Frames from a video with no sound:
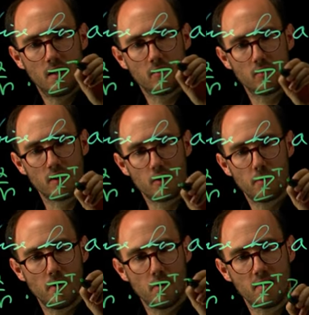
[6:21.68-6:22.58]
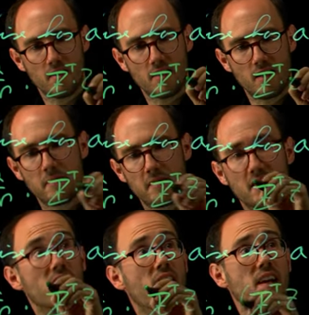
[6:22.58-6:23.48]
transpose times
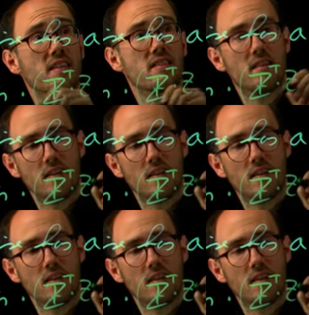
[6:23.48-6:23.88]
that